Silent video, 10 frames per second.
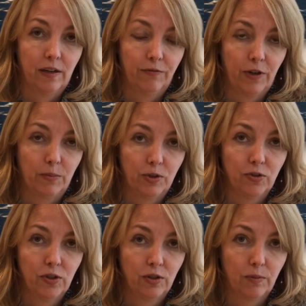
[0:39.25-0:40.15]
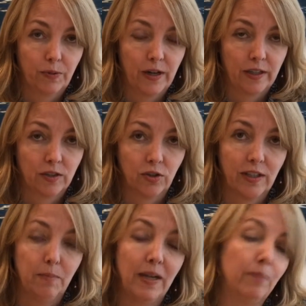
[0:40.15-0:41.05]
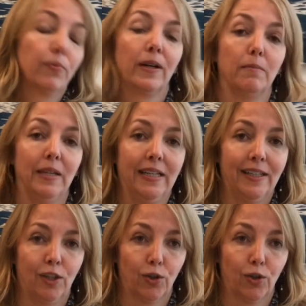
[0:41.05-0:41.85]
pharmaceutical product, so they may bring me in